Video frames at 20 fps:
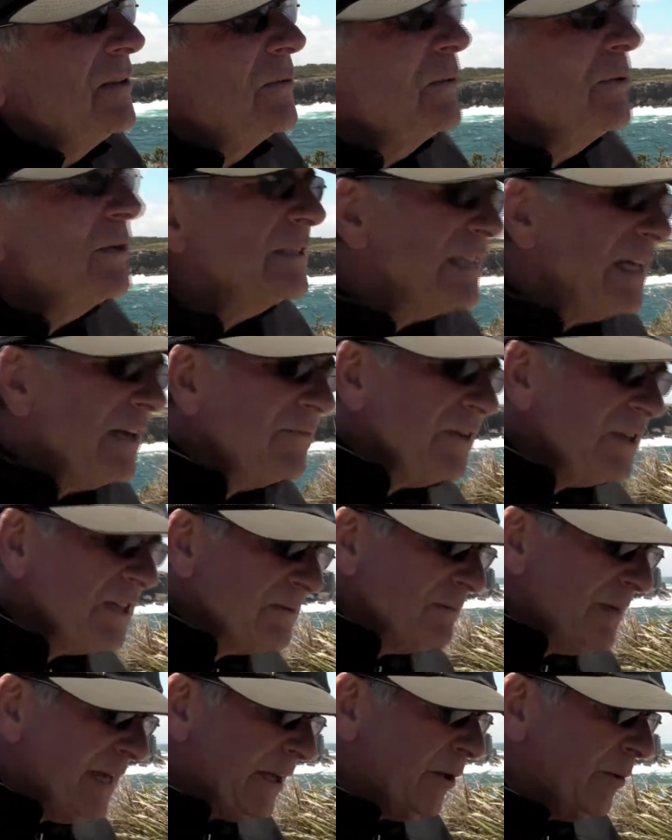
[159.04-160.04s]
we used to have
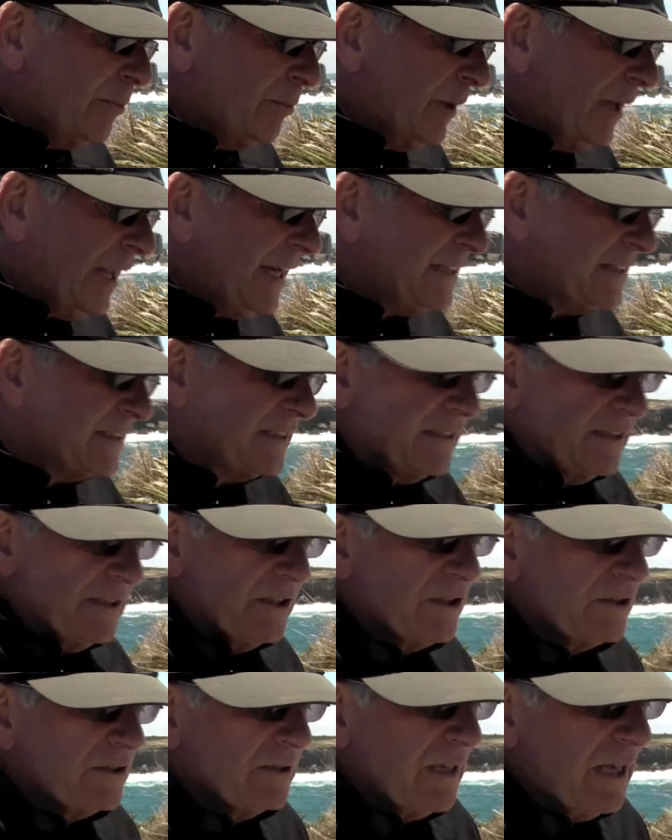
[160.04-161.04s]
these metal plates that
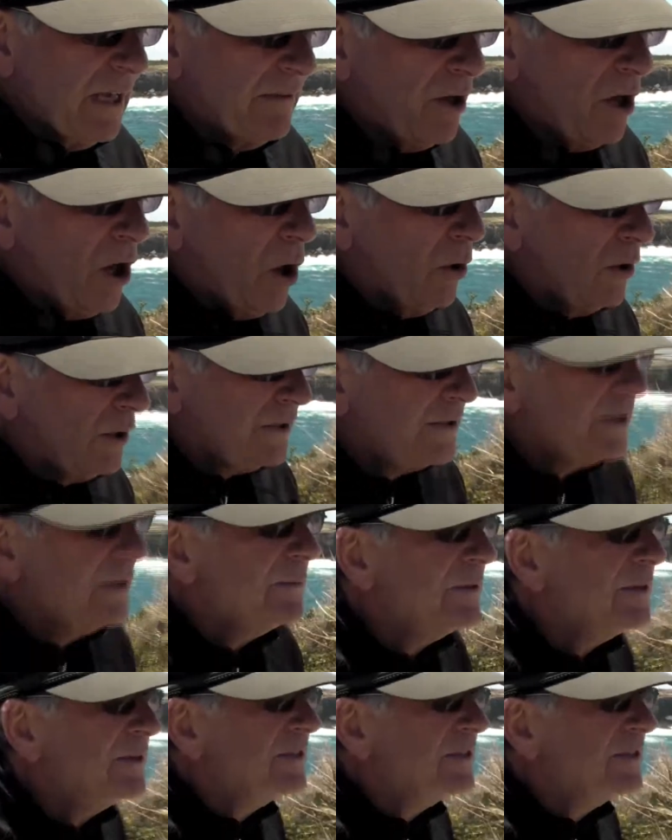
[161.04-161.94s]
used to have a hole in them, and